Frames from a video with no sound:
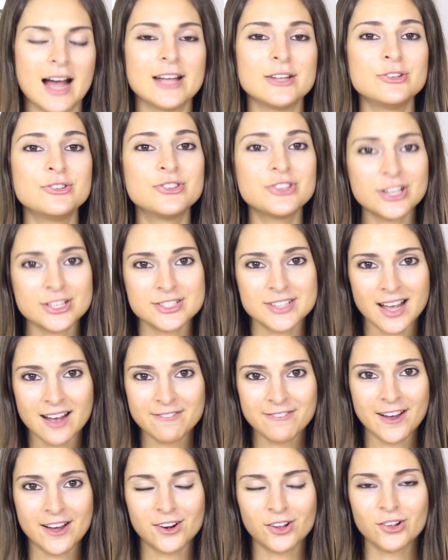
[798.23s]
I just got
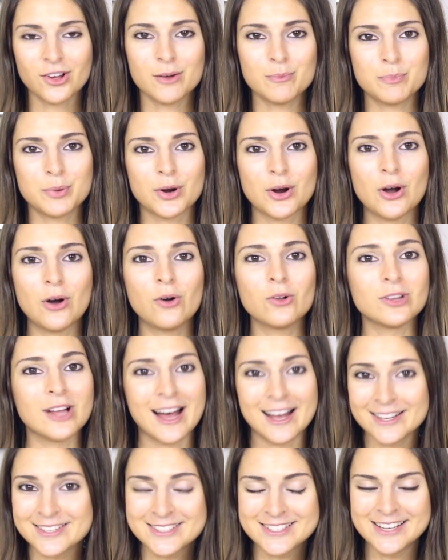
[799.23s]
Final Cut Pro
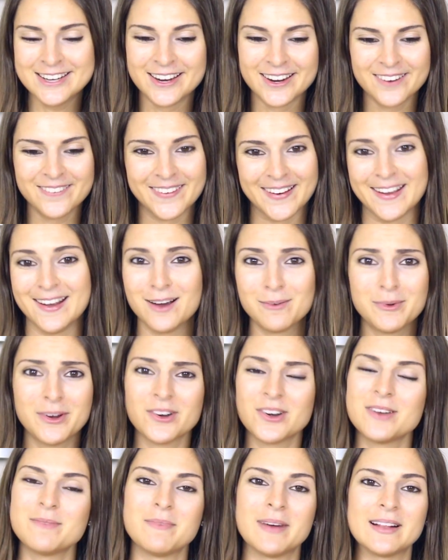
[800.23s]
last year when I
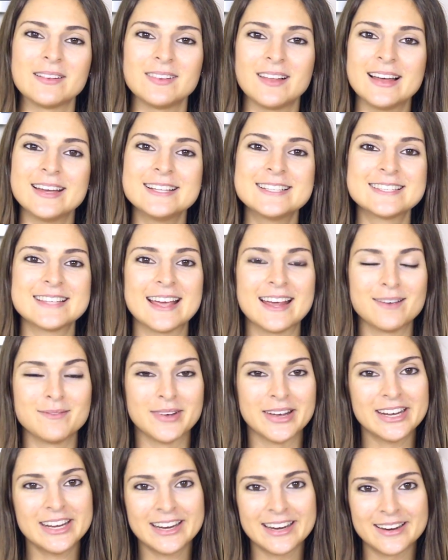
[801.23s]
upgraded my lights and
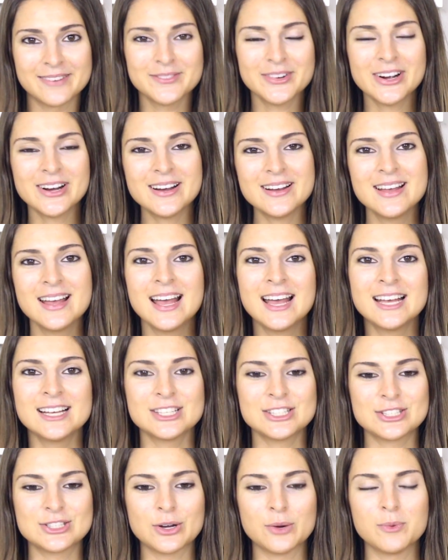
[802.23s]
my camera.
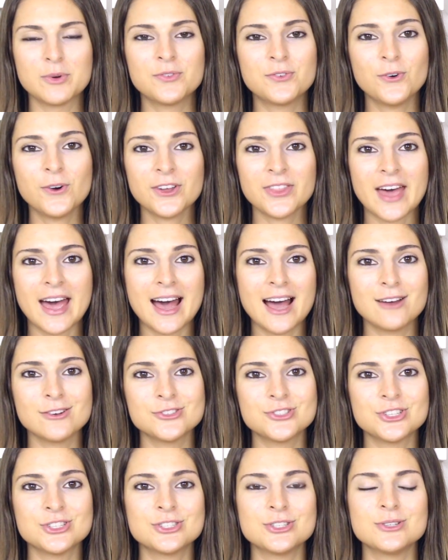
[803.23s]
So before that I
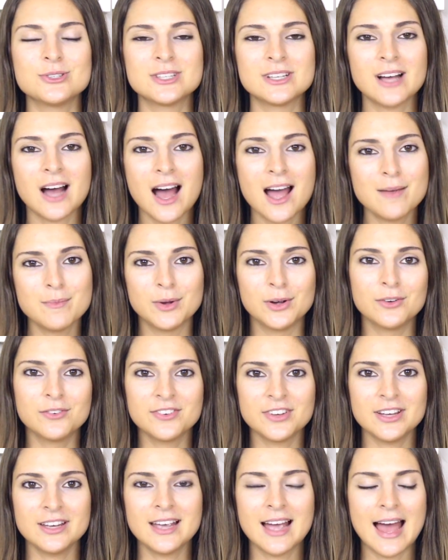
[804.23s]
was just using
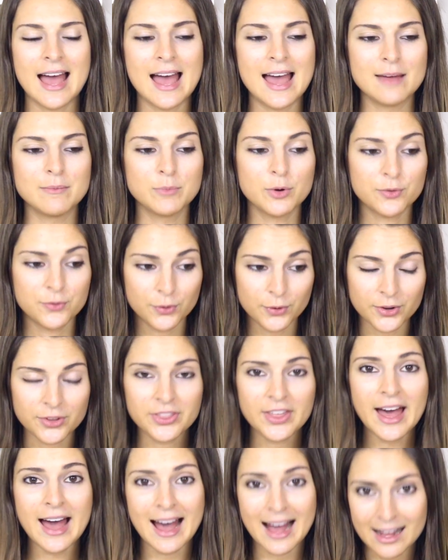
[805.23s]
iMovie, and before
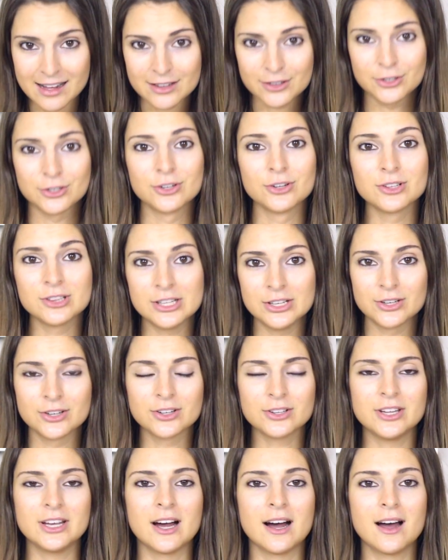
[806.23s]
that,
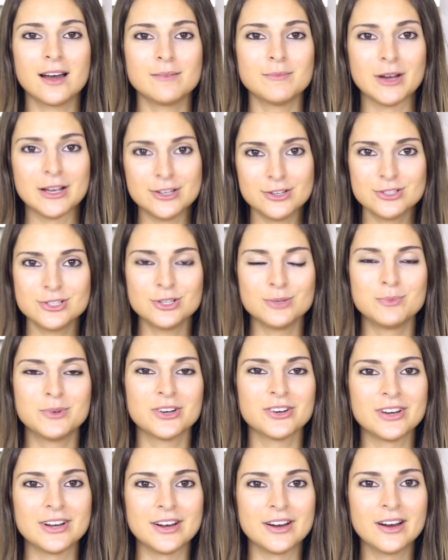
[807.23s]
early on in my YouTube
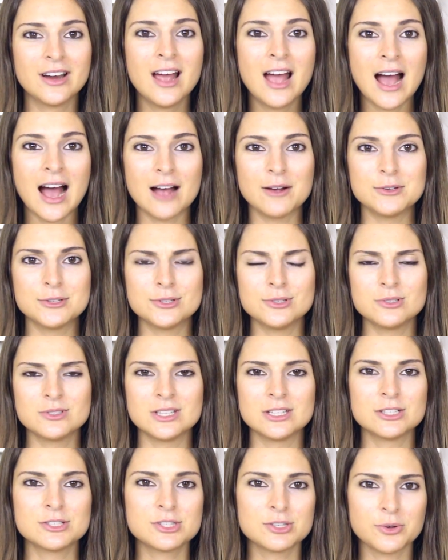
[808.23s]
career, I was
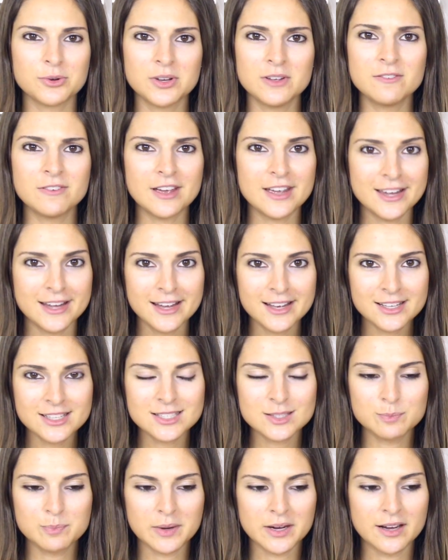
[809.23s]
using Sony
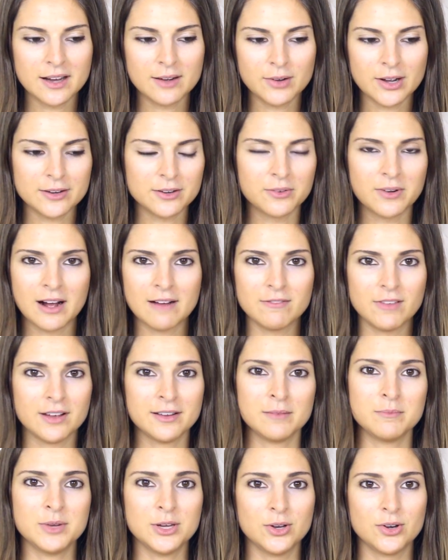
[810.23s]
Vegas, but I don't have that
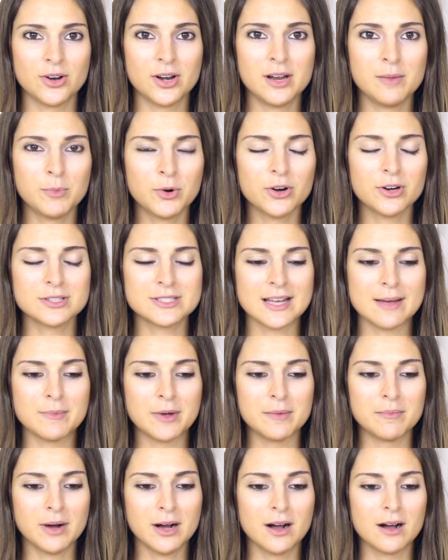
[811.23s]
computer anymore. It's at my
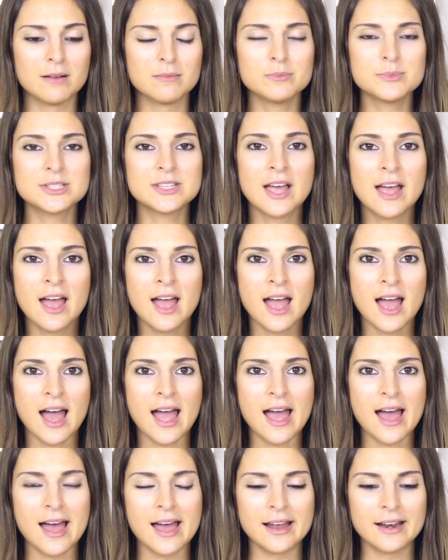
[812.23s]
mom's,
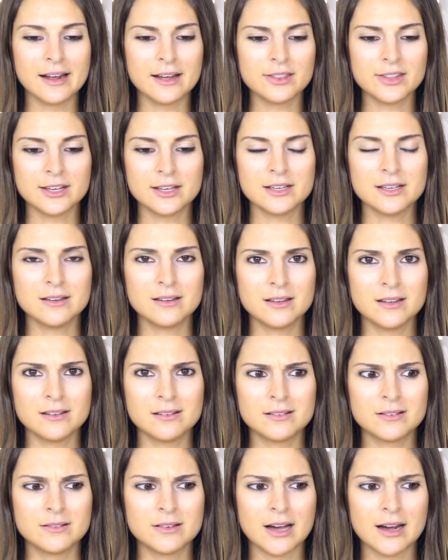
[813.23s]
and I think
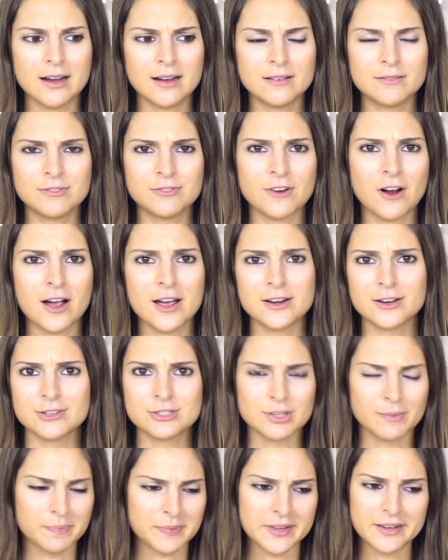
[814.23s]
it got fried or
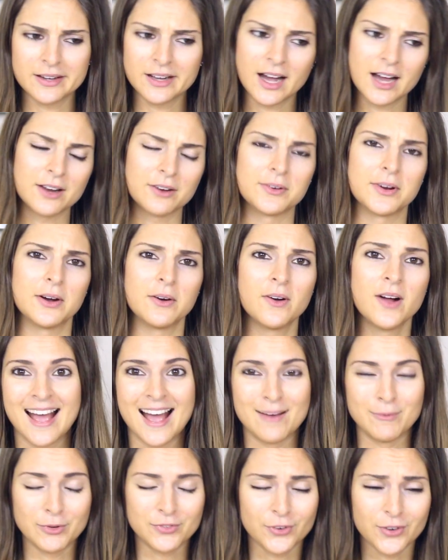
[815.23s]
something. I don't know.
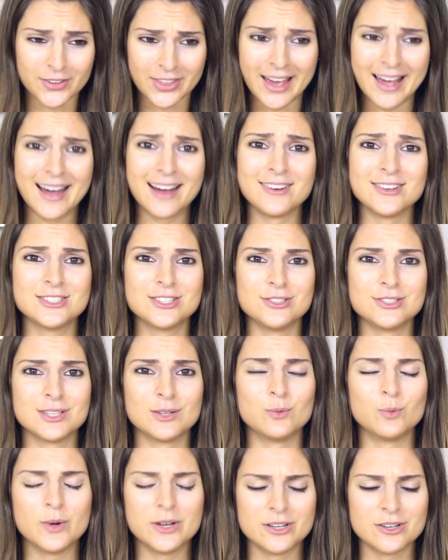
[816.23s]
And before that I was
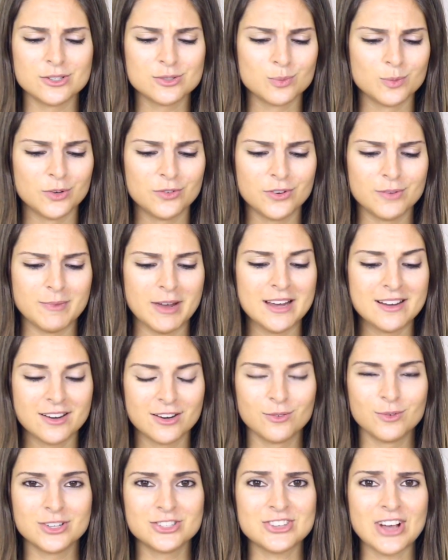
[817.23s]
using Windows Movie
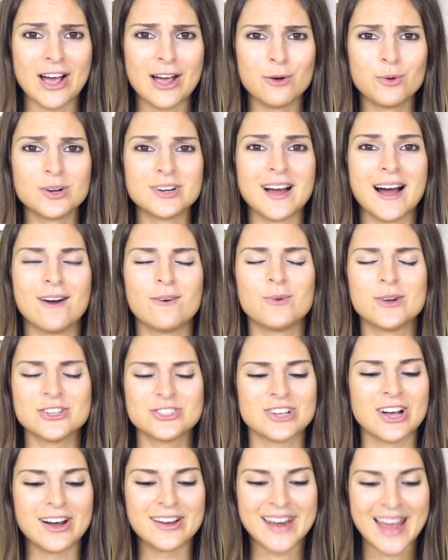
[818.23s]
Maker, which I would not
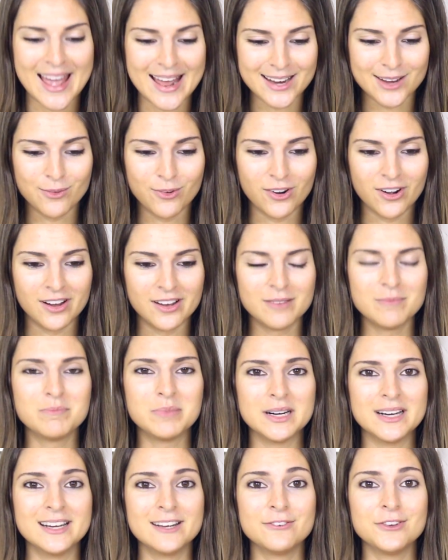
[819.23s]
wish on anyone,
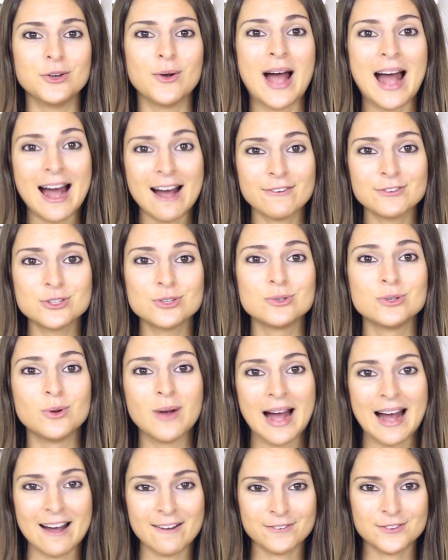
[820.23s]
but if you have to, you
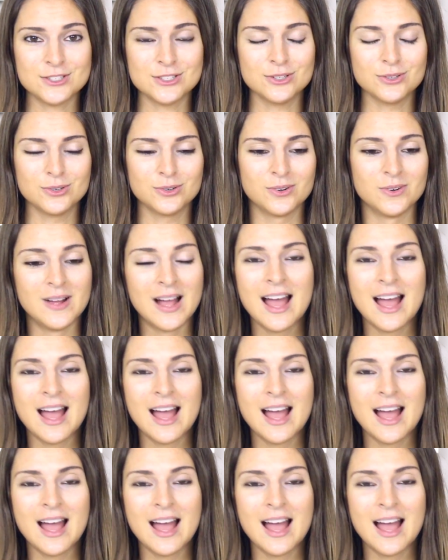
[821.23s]
have to.